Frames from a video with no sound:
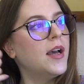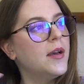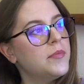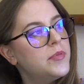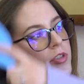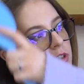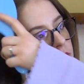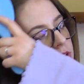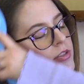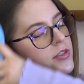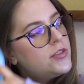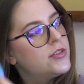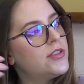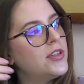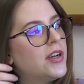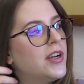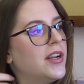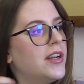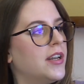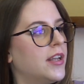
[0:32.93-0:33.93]
I'm just
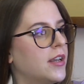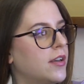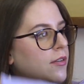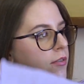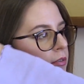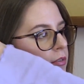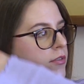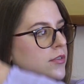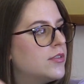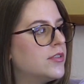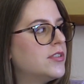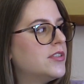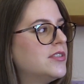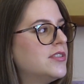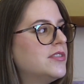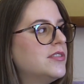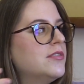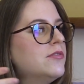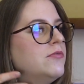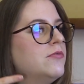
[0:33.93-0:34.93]
starting
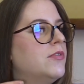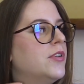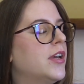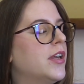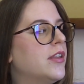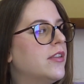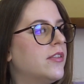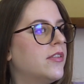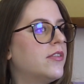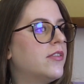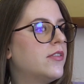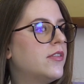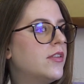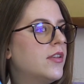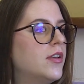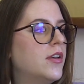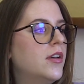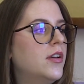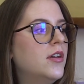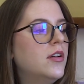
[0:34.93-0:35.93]
with
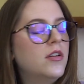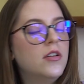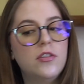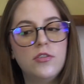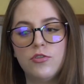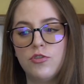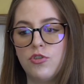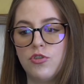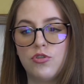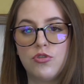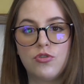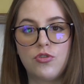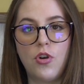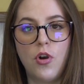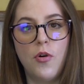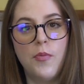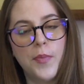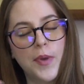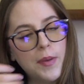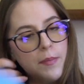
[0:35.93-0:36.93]
just
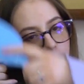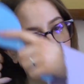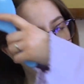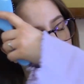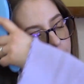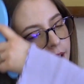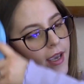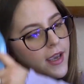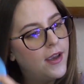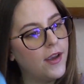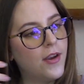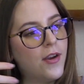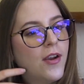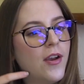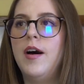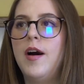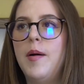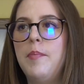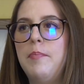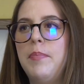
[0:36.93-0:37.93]
combing my hair.
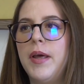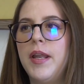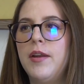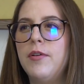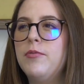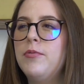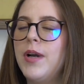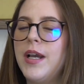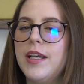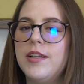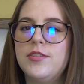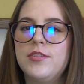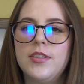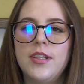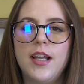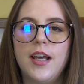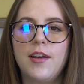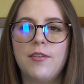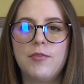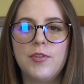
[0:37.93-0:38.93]
A better way to
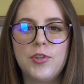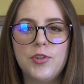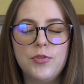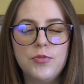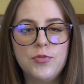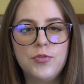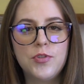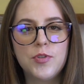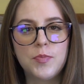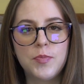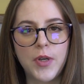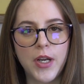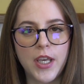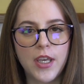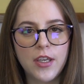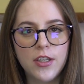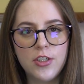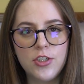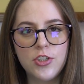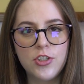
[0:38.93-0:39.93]
like reduce
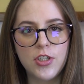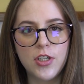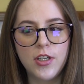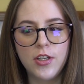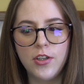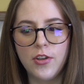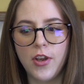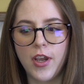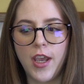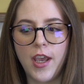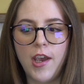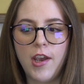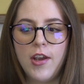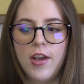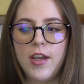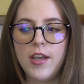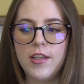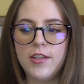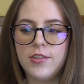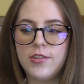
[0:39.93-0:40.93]
breakage in your
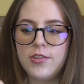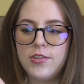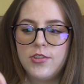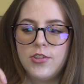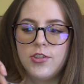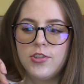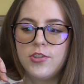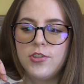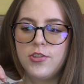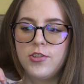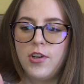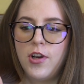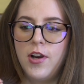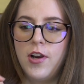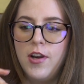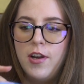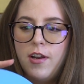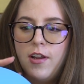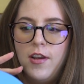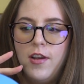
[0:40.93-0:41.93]
hair is to
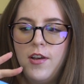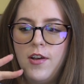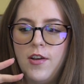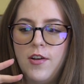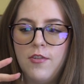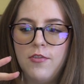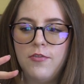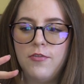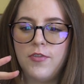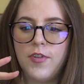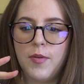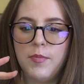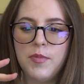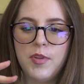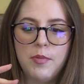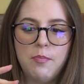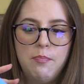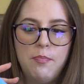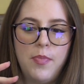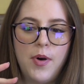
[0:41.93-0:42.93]
start from
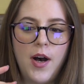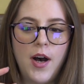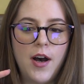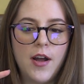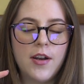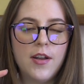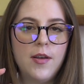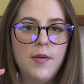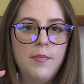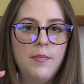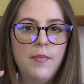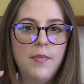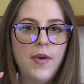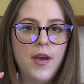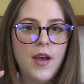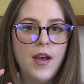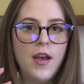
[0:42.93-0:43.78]
the bottom